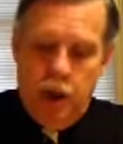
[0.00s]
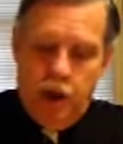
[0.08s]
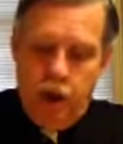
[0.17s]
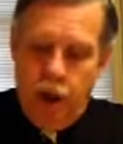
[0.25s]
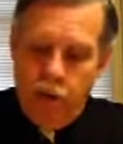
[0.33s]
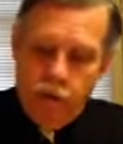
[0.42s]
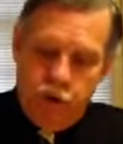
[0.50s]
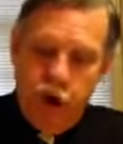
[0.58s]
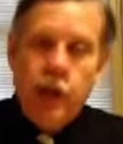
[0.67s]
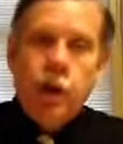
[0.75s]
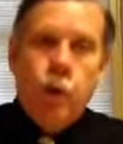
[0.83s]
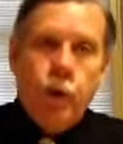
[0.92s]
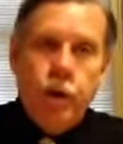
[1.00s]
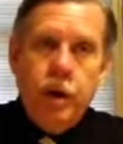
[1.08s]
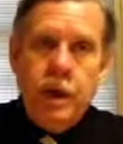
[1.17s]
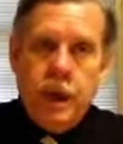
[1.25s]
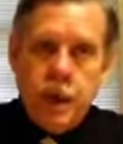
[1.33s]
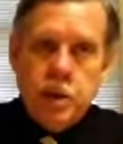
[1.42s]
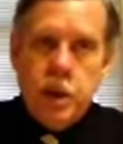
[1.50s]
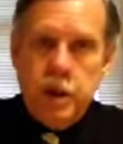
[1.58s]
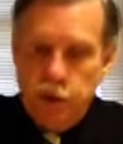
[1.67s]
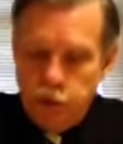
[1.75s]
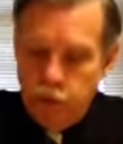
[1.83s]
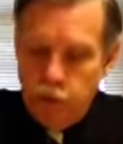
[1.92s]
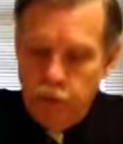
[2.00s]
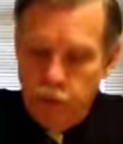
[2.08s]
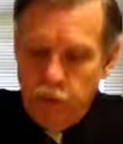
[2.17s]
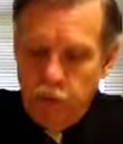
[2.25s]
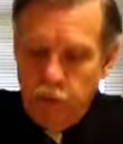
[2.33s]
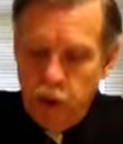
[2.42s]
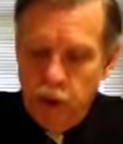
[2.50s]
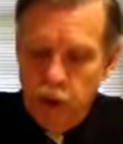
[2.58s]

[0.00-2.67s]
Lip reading: of January 1950,